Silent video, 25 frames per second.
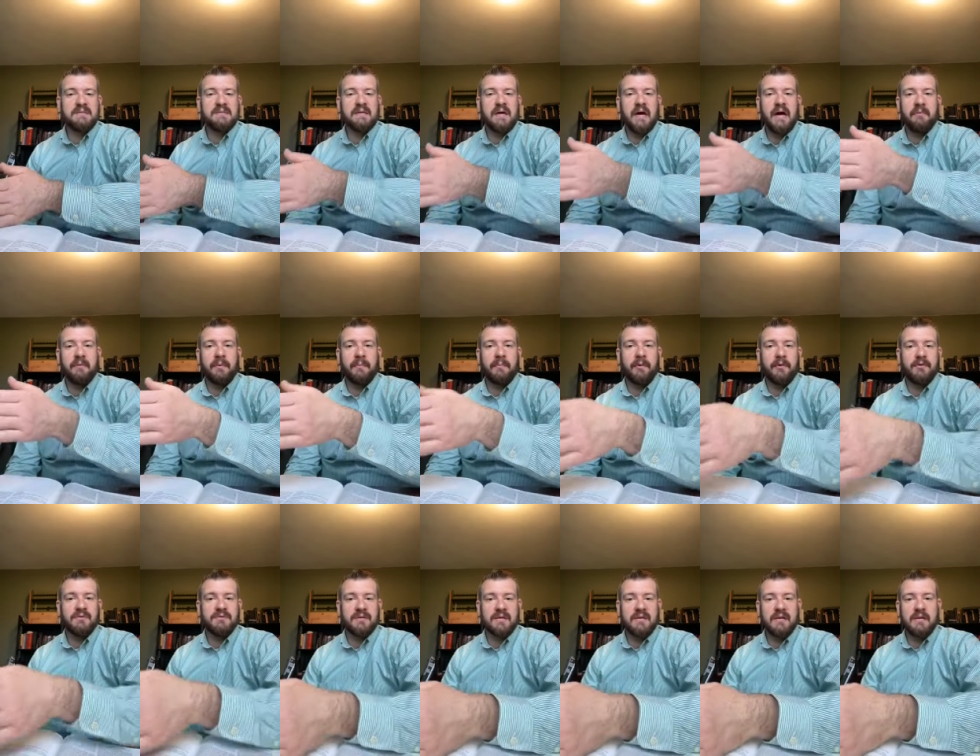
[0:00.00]
time of
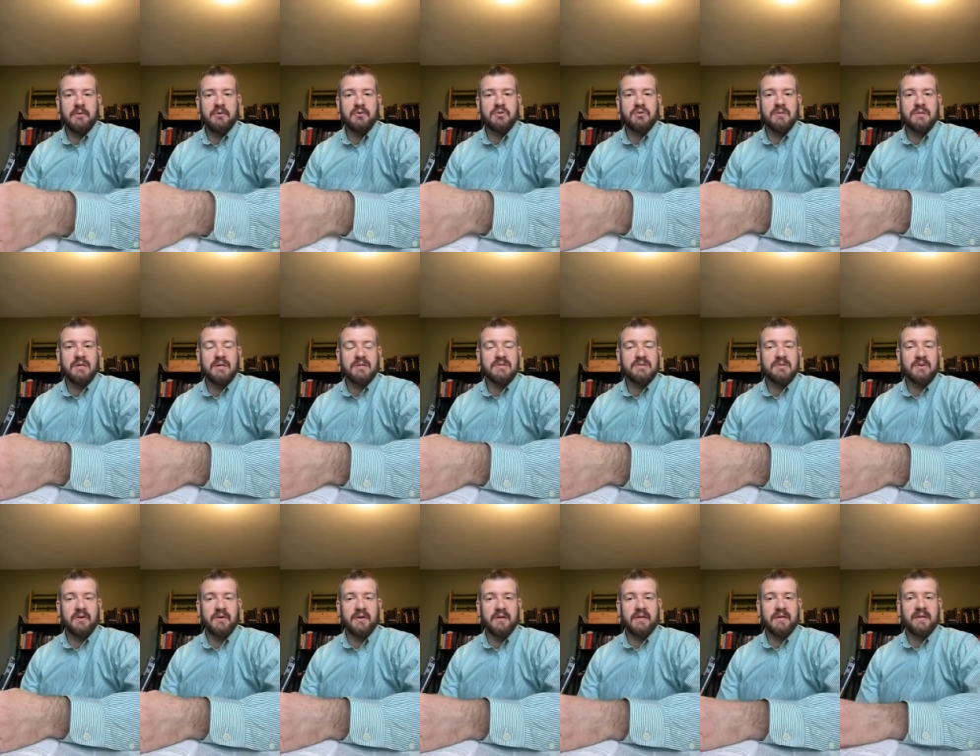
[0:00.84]
persecution that's
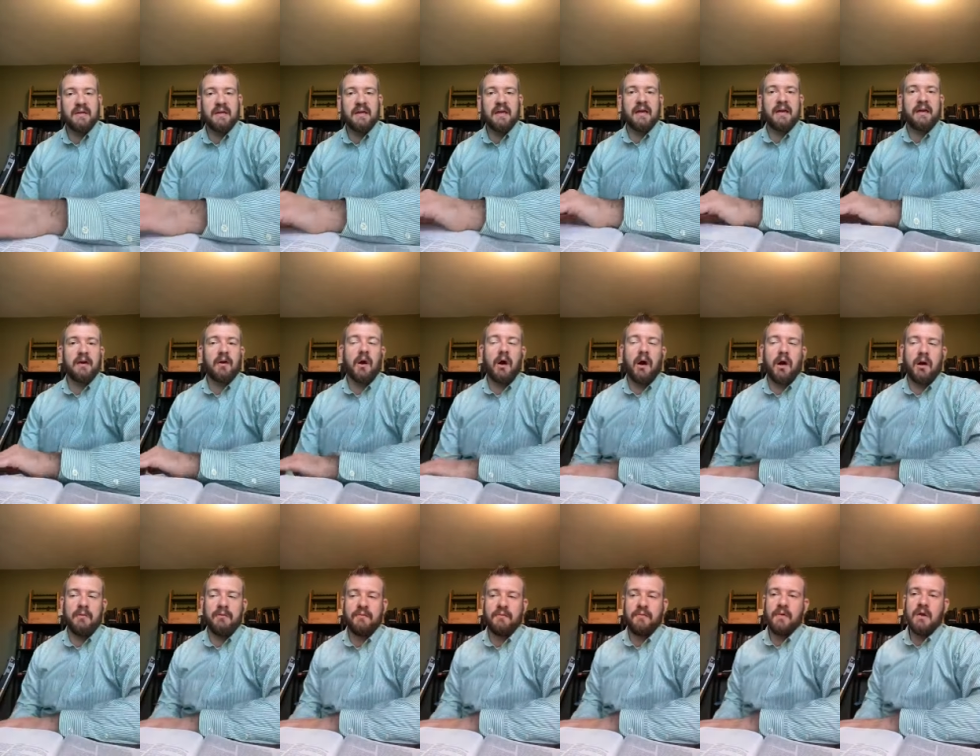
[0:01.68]
starting to kick
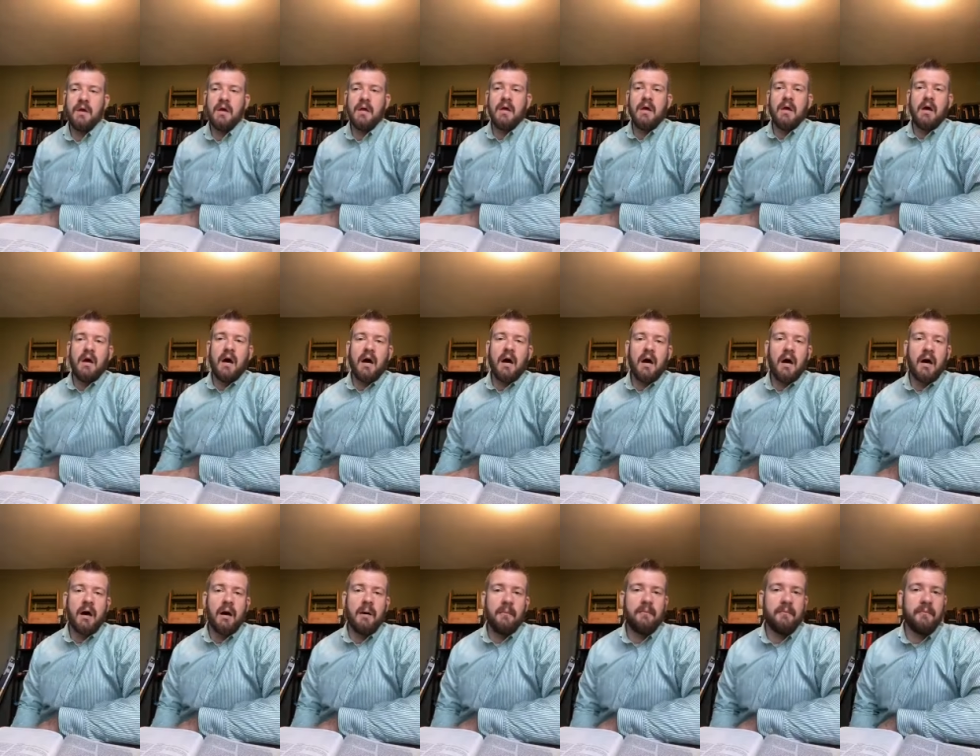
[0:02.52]
off,
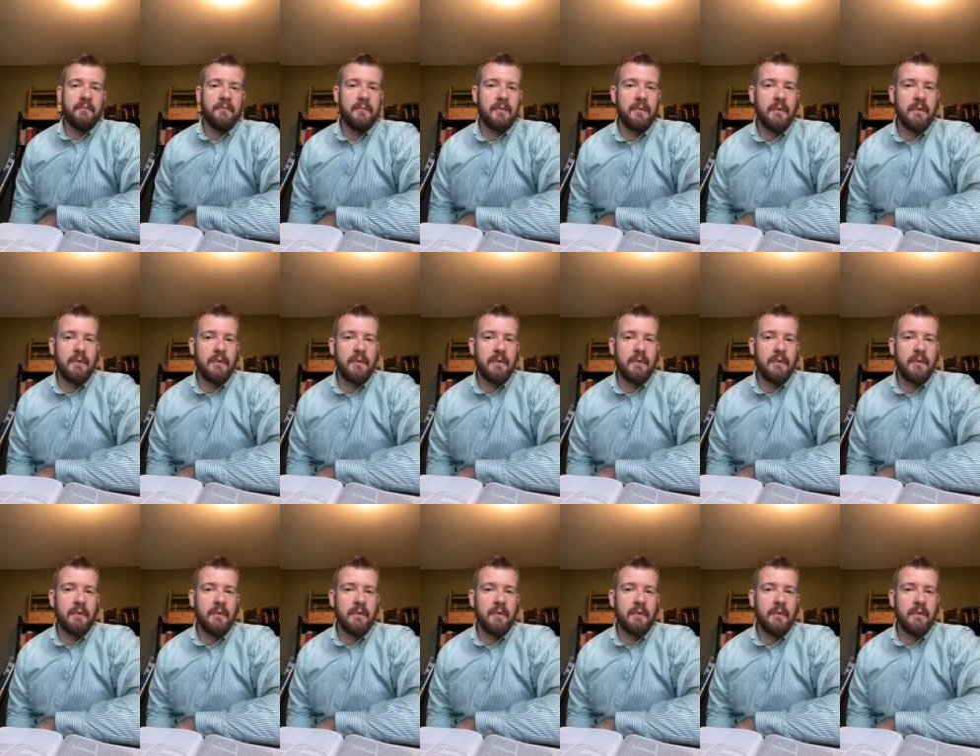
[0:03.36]
um,